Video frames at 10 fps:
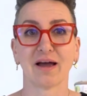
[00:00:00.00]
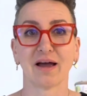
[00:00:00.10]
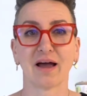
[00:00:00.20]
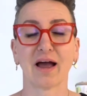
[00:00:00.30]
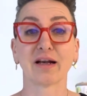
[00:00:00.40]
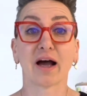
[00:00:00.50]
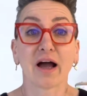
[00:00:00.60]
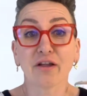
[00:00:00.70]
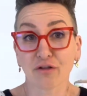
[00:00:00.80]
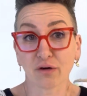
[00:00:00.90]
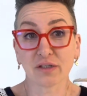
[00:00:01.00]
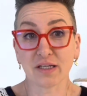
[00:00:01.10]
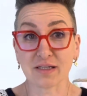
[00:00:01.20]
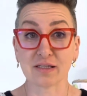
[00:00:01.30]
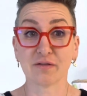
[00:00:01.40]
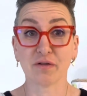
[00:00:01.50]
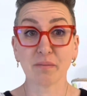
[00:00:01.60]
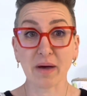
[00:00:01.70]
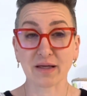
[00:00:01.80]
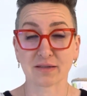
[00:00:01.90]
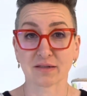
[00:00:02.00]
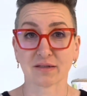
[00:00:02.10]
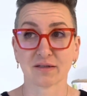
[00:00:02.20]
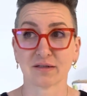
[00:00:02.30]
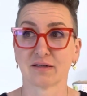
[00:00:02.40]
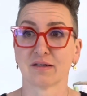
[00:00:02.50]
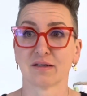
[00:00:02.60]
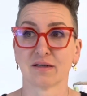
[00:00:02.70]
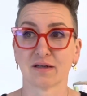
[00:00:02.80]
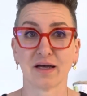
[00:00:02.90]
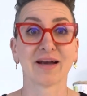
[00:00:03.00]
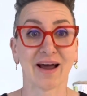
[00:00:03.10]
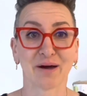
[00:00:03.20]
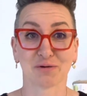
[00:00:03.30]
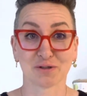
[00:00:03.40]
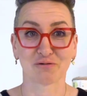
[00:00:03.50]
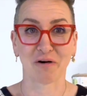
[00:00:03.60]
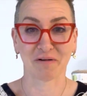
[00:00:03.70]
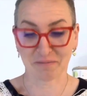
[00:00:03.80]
and I thought it's the best, and I was wrong.